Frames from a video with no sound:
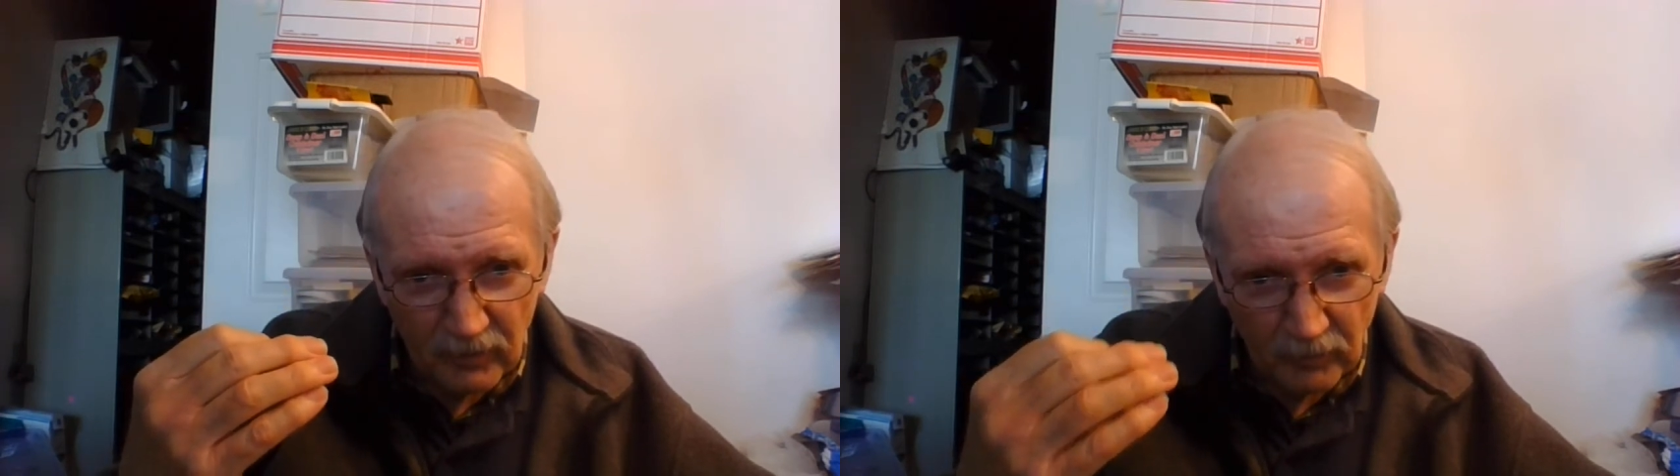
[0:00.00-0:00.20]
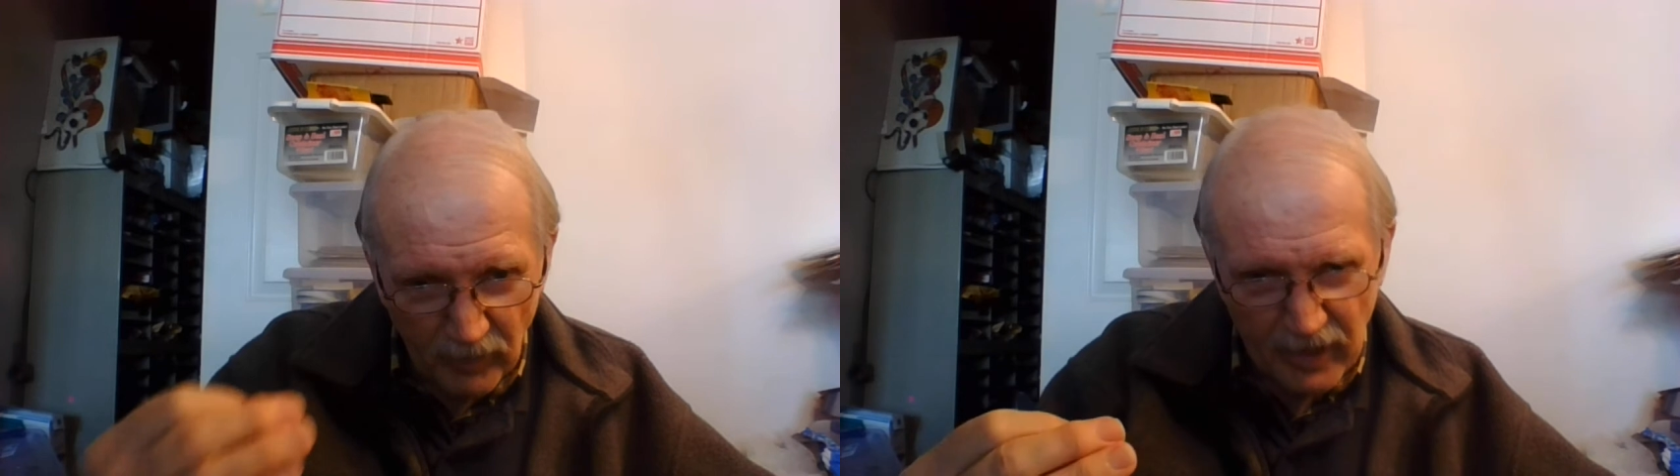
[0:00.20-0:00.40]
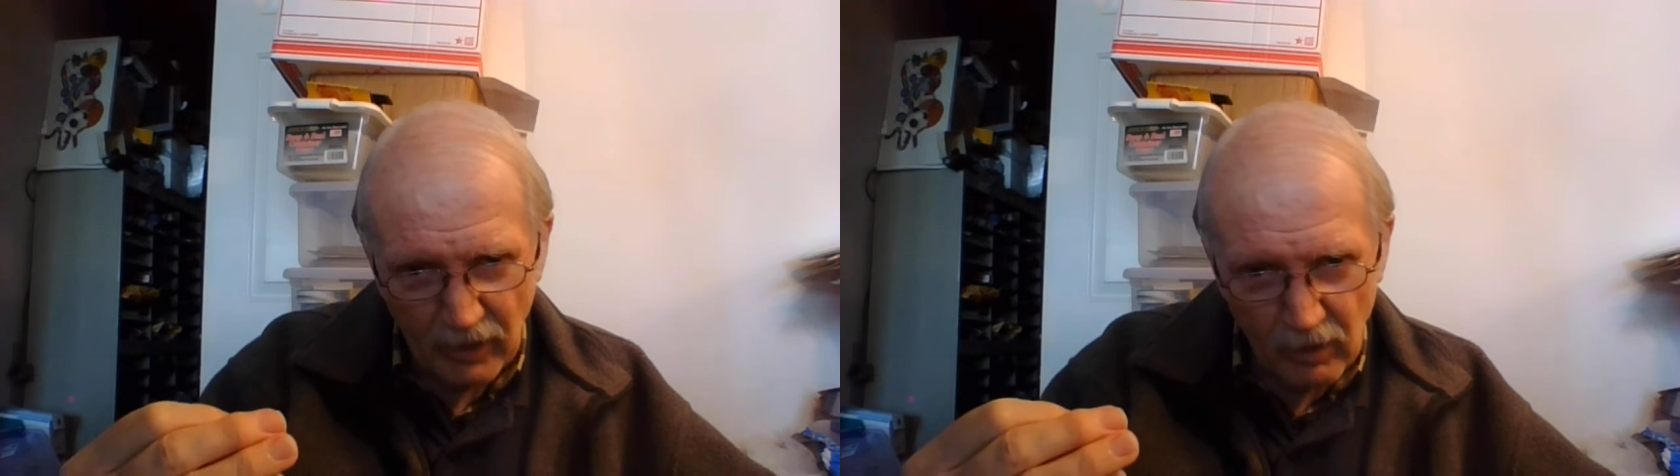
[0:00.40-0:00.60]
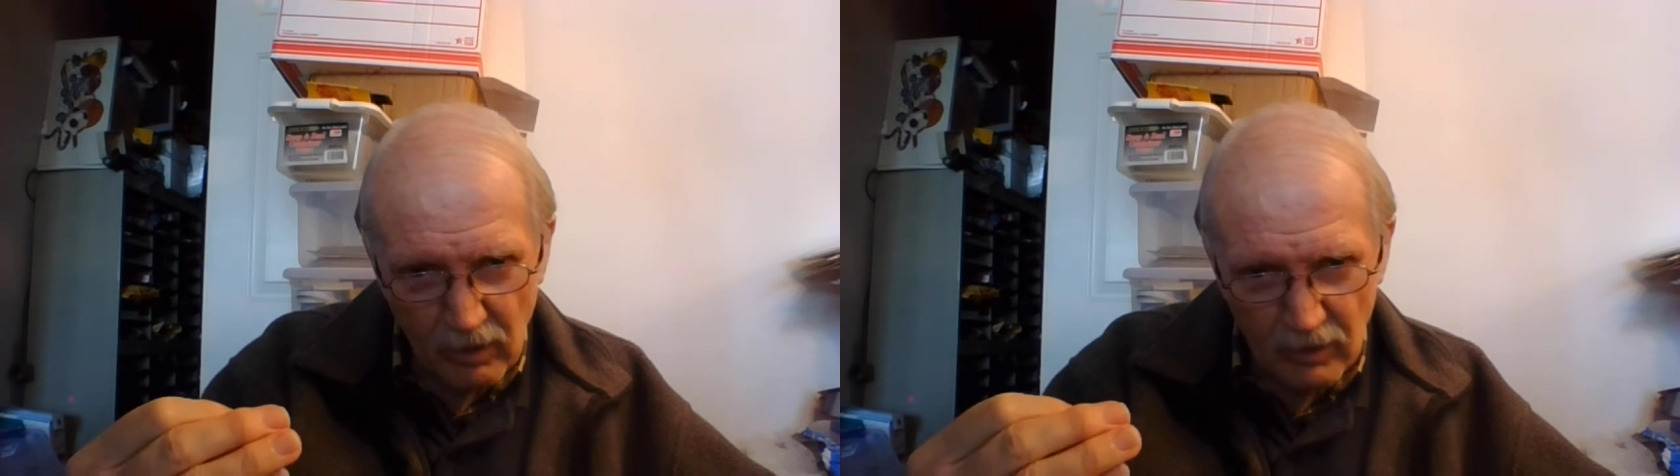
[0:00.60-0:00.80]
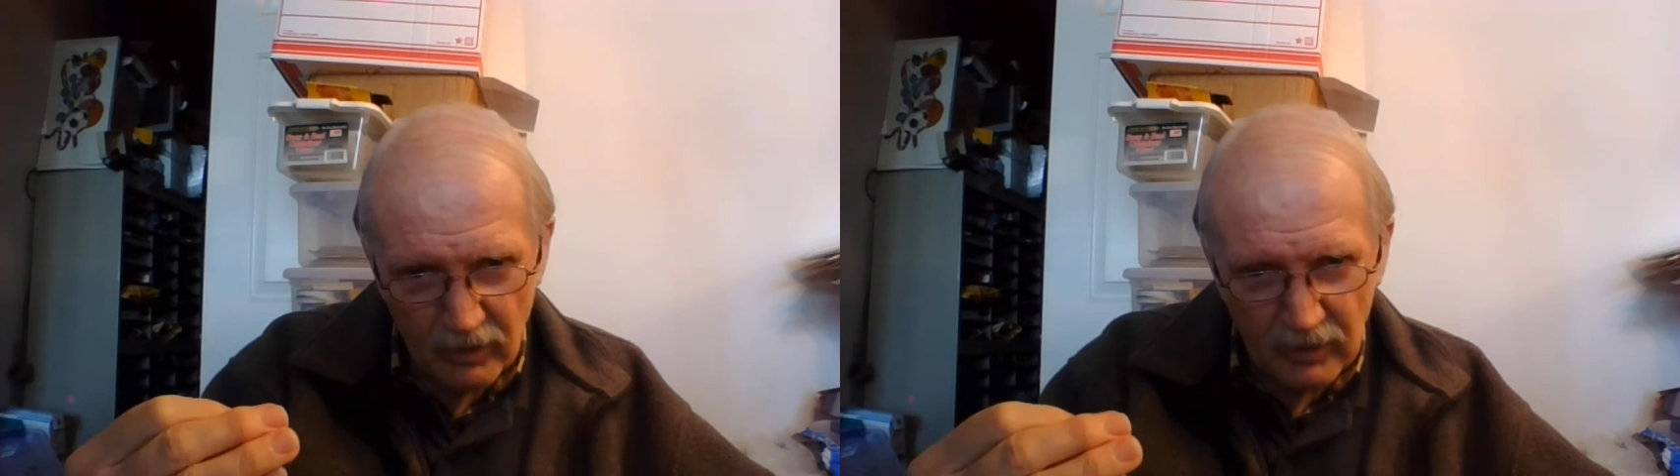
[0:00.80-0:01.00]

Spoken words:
mail,